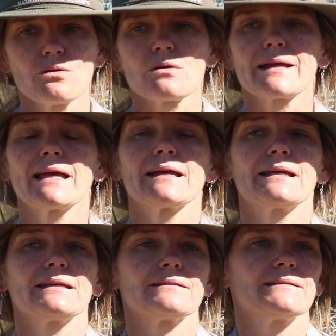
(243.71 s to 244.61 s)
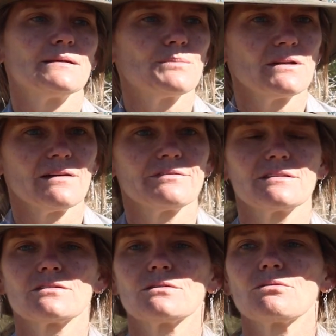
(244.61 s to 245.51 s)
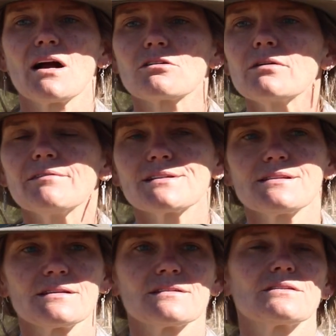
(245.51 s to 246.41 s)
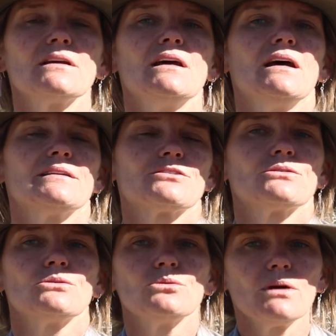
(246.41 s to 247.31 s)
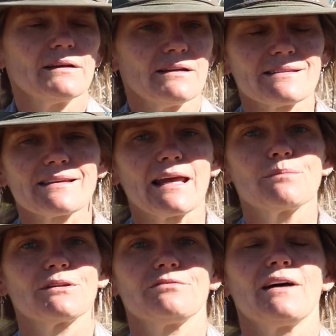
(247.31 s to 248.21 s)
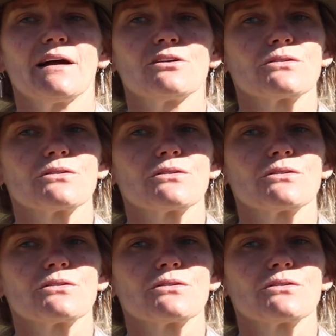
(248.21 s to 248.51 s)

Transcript: or can't get deep enough into rock crevices to uh, escape the fire.